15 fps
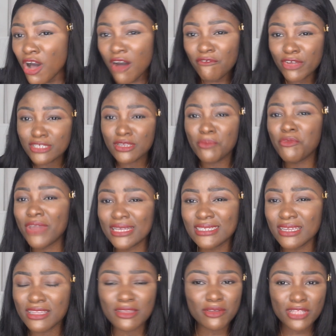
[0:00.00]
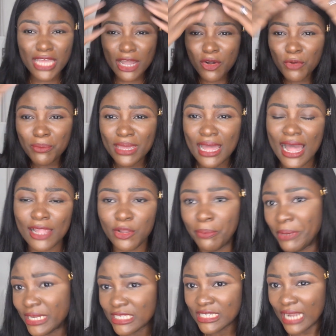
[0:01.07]
For some reason, it could be
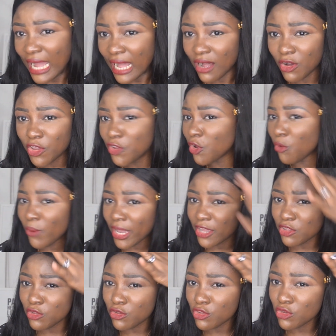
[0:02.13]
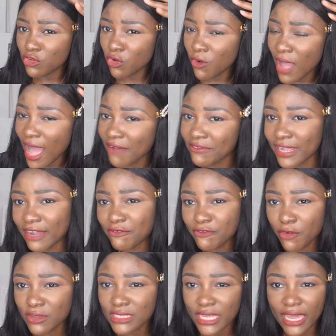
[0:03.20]
alopecia, you know, when you don't have like
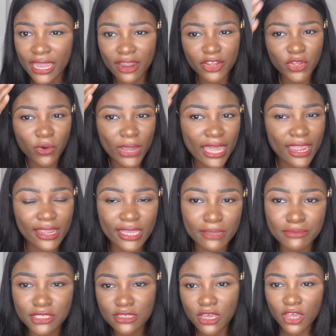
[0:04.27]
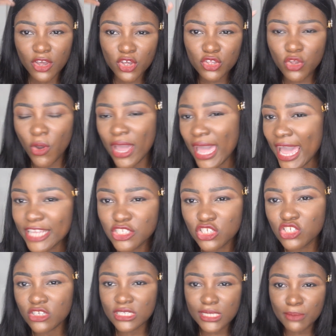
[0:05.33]
front hair and your hair keeps, your edges
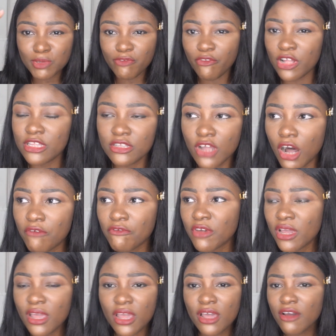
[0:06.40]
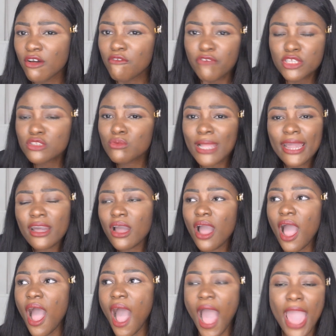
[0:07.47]
just keeps falling off. First, like,
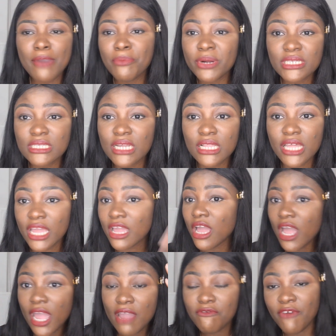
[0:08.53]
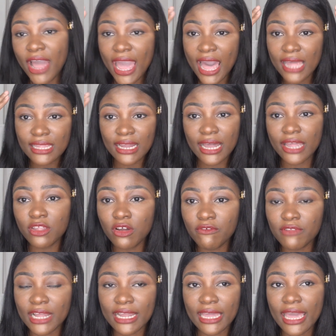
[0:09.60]
I personally, if I had that kind of
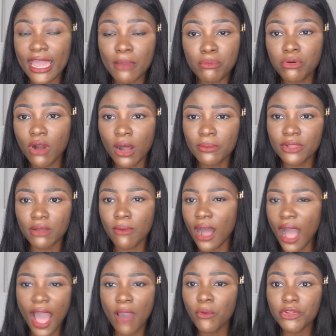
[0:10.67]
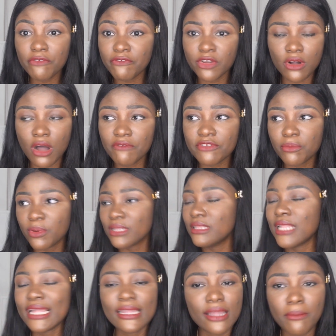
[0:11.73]
like hair problem, I wouldn't feel comfortable
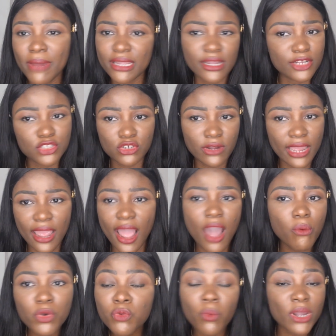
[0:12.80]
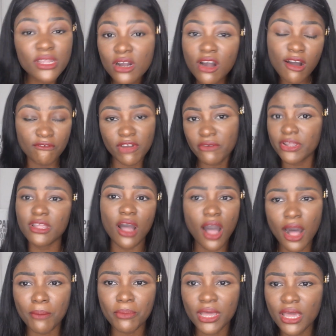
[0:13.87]
letting out my natural hair. I would want to cover it
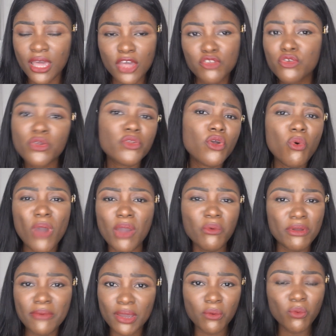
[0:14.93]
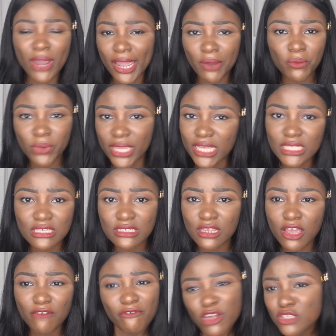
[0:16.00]
up. You don't know why women wear wigs
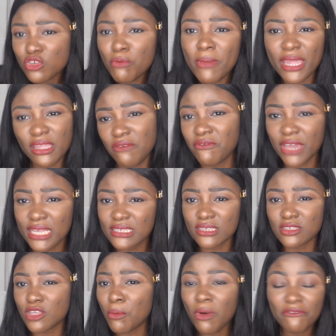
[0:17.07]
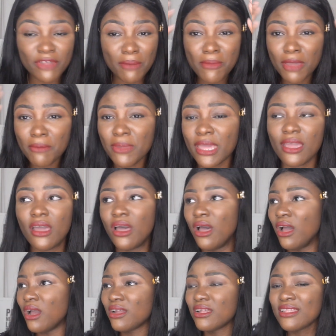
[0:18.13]
for so many reasons. Some of them, maybe
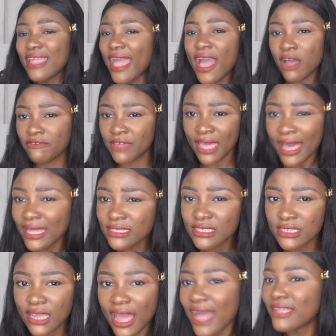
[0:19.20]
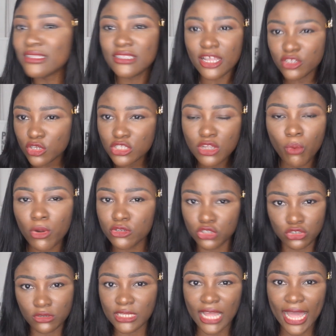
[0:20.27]
they have cancer and they just don't want to
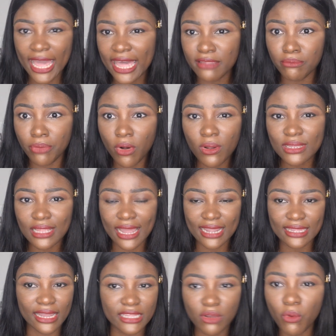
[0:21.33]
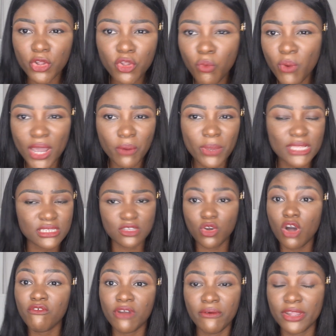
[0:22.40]
show their head bald like that. They want to wear wigs to
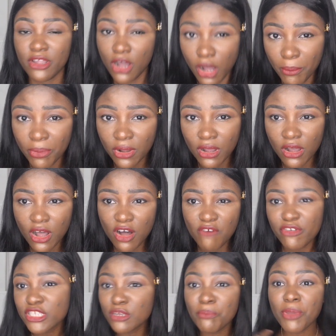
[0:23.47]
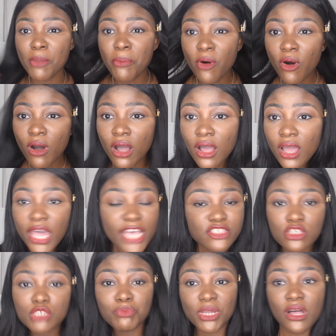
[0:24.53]
cover it up. For some people, it's
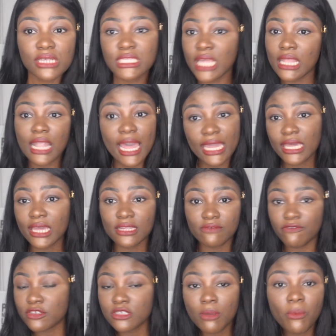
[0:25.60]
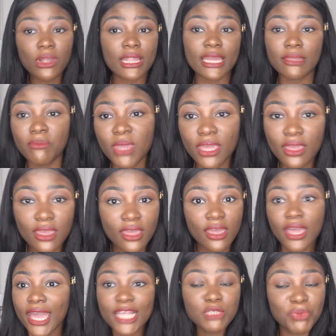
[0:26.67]
just because they like it. For someone like me,
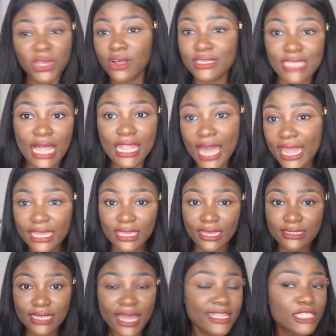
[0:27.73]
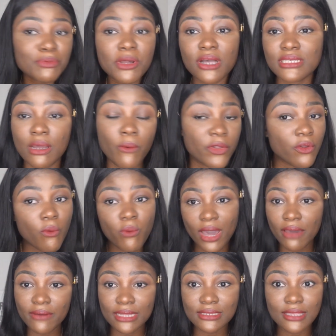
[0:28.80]
it's because I like it, and it's because I want to
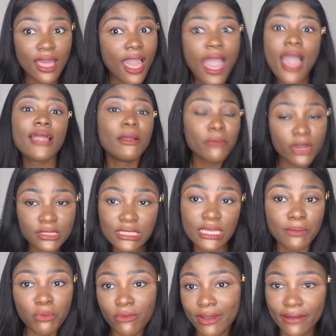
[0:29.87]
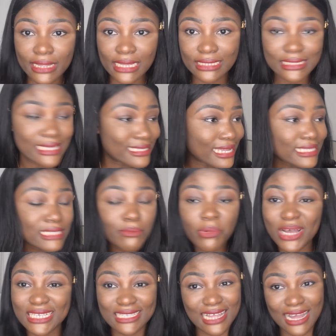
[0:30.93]
wear it, and I'm going to keep wearing it. It's as
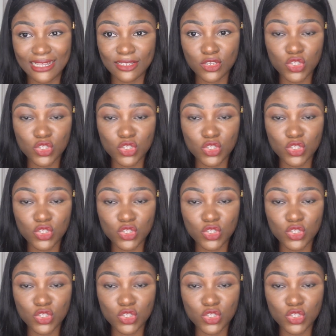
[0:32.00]
simple as that.